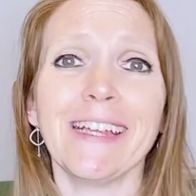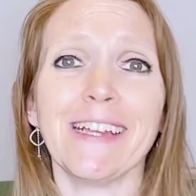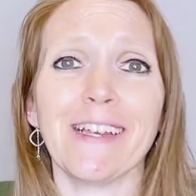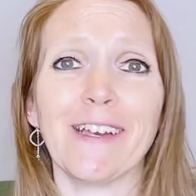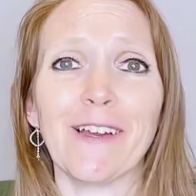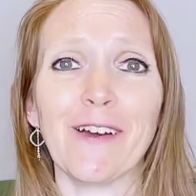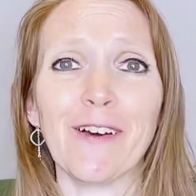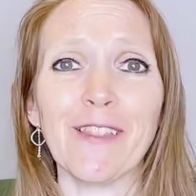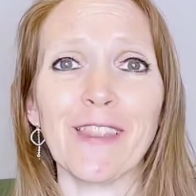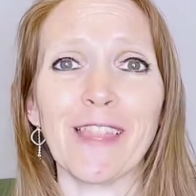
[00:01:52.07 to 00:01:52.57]

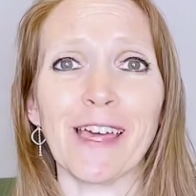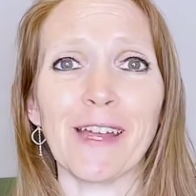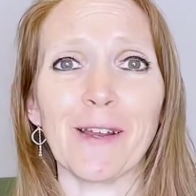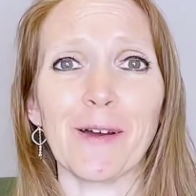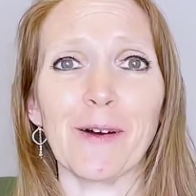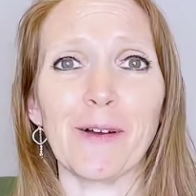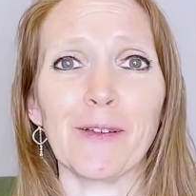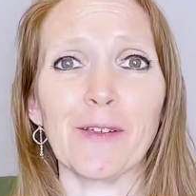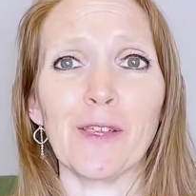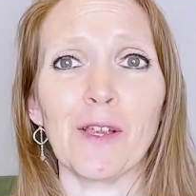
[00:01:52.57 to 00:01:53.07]
You know, that
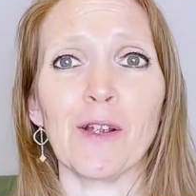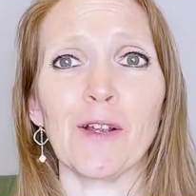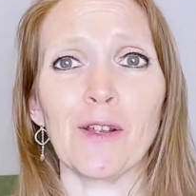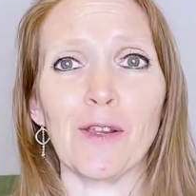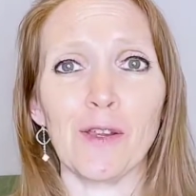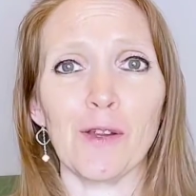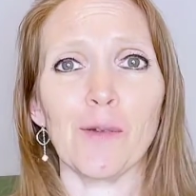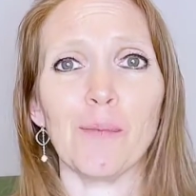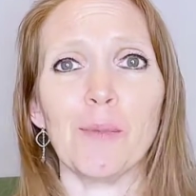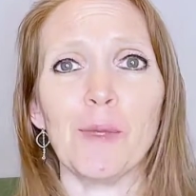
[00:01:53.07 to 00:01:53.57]
whole,
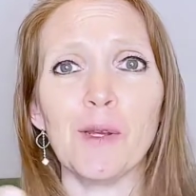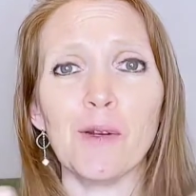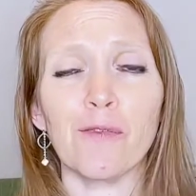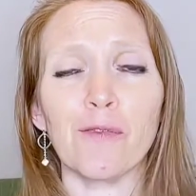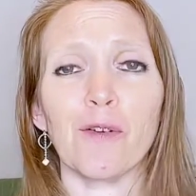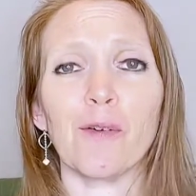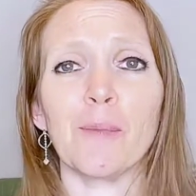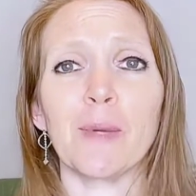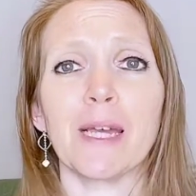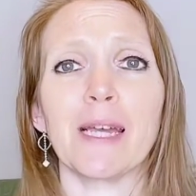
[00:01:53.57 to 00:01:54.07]
you're
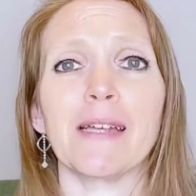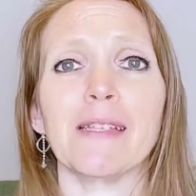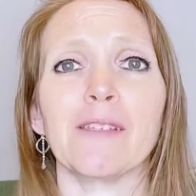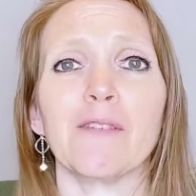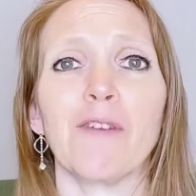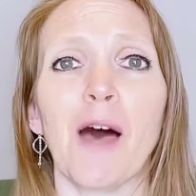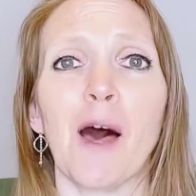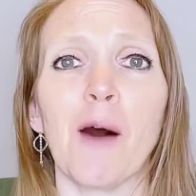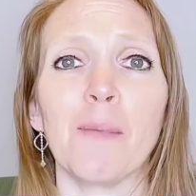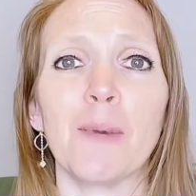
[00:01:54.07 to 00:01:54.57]
beautiful because
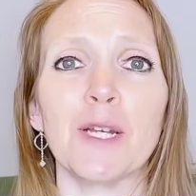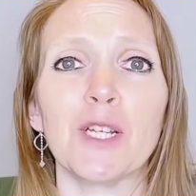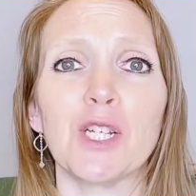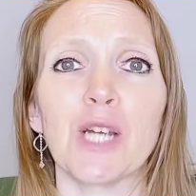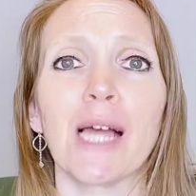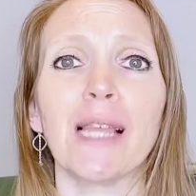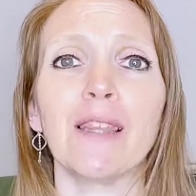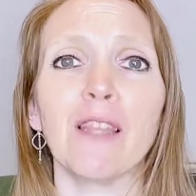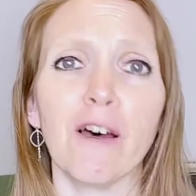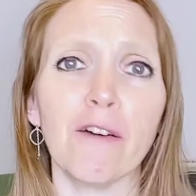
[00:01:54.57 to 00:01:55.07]
of how much
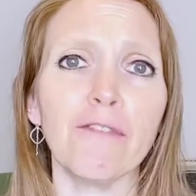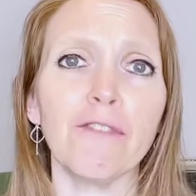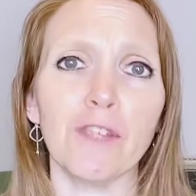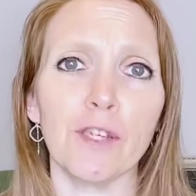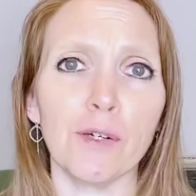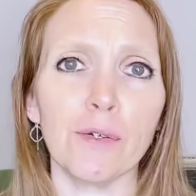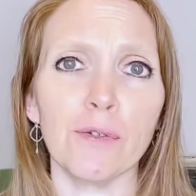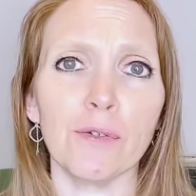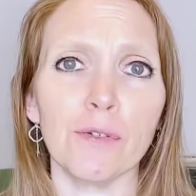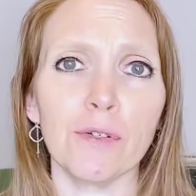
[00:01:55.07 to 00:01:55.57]
I love
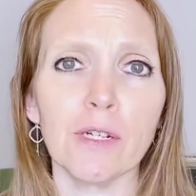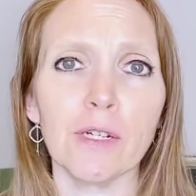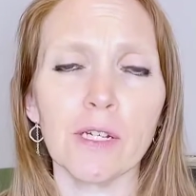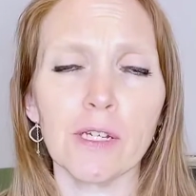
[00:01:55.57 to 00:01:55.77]
you,